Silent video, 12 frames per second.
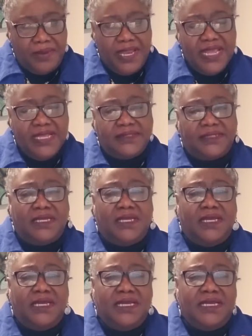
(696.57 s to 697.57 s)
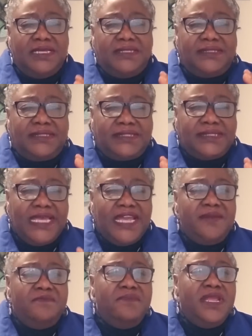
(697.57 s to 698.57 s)
Please
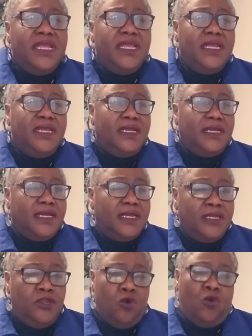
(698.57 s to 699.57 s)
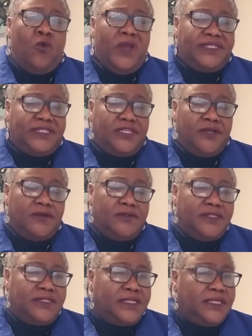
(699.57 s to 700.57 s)
send me your
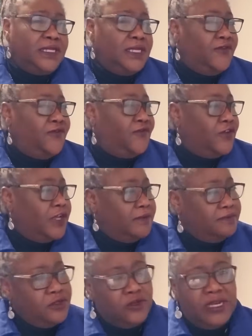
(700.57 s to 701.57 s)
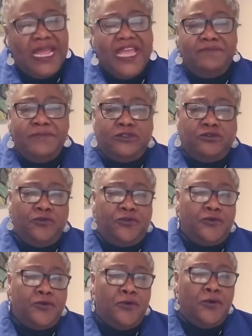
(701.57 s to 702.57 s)
questions if you'd like me to
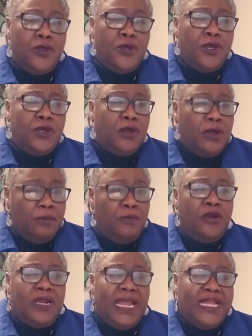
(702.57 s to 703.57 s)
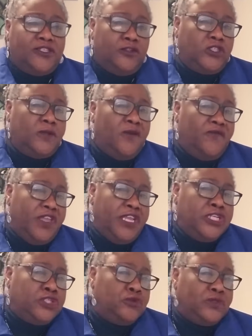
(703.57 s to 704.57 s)
throw more light on some of
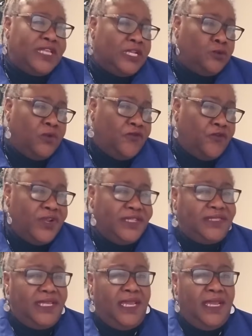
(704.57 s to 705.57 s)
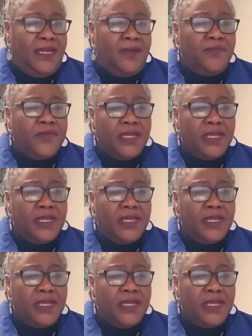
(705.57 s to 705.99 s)
the issues that we've raised here.